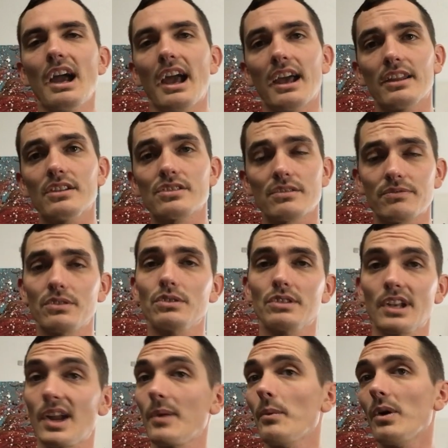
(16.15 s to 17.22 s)
and there's a few
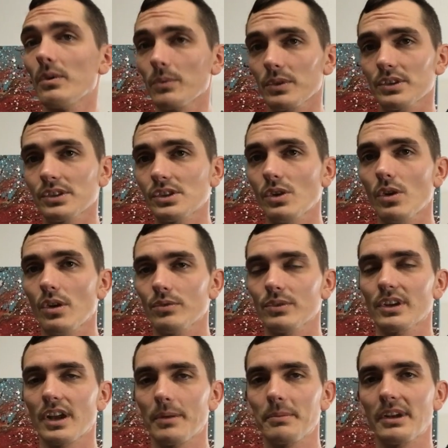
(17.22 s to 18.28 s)
that I won't really go over,
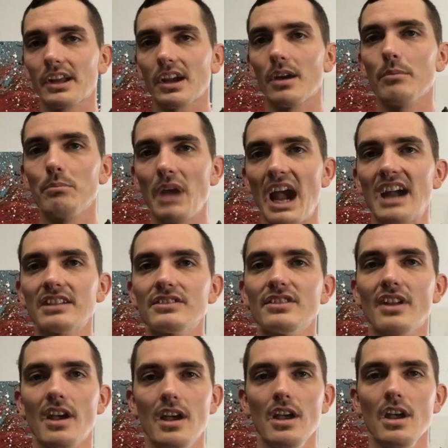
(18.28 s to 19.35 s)
and I'm going to come back to
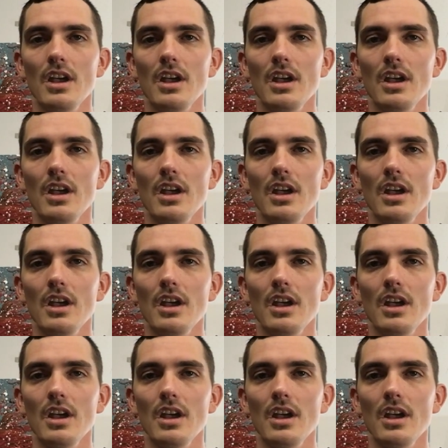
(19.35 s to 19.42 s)
that.